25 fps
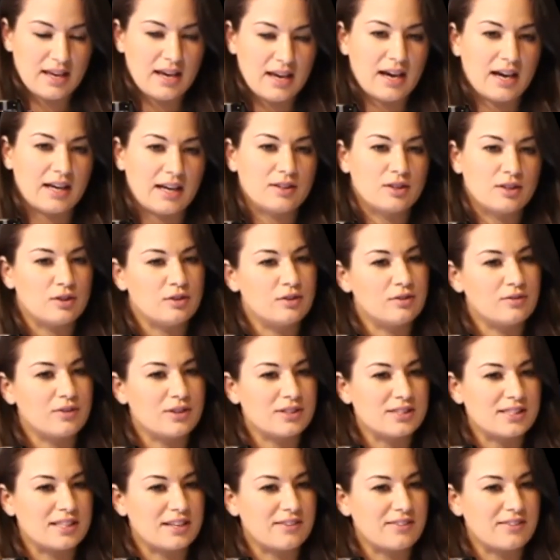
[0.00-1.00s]
at the
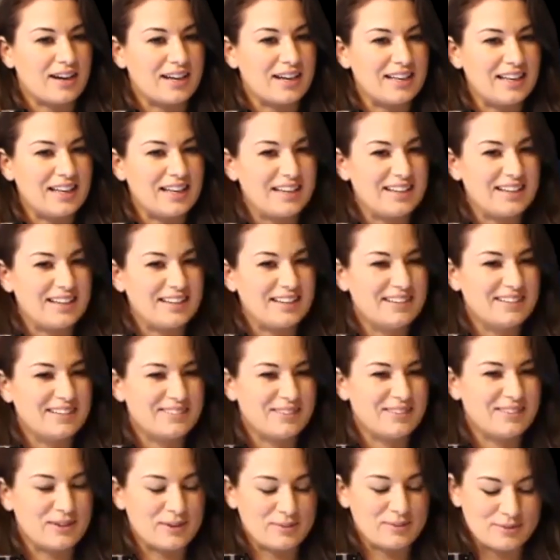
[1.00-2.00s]
University of Adelaide.
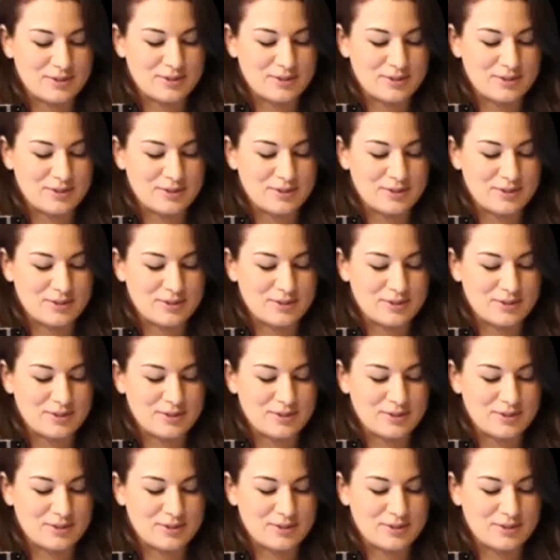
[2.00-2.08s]
Welcome, Tobin.